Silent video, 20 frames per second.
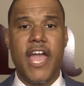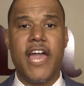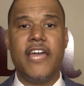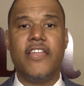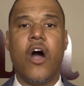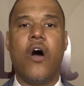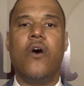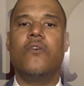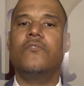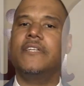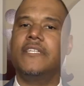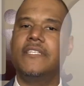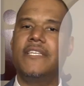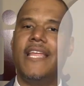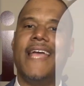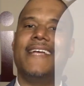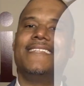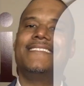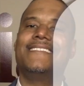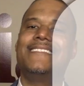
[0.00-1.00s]
It only
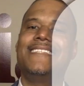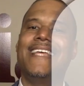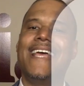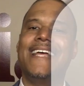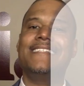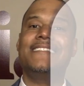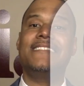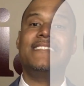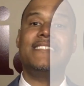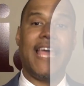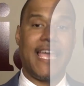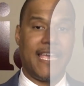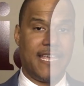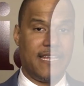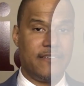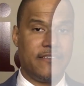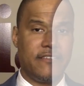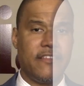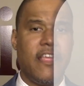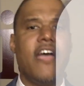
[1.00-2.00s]
takes 10
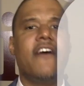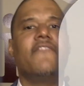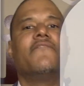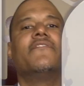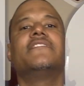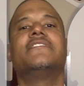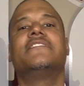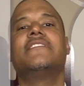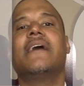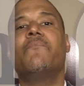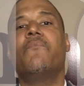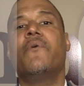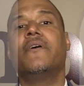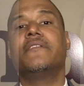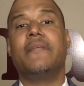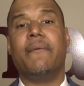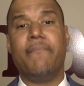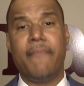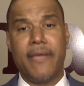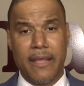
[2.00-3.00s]
seconds for
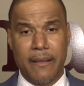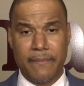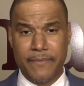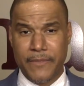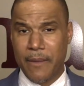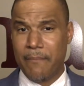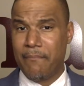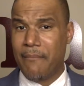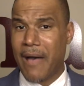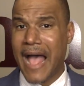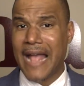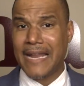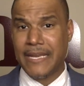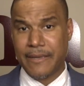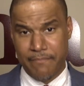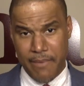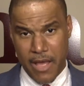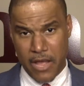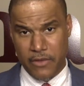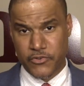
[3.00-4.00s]
someone to make up their mind
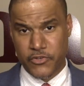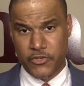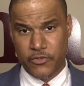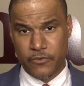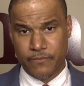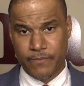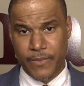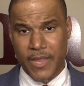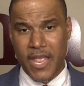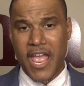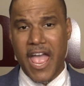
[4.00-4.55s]
about you.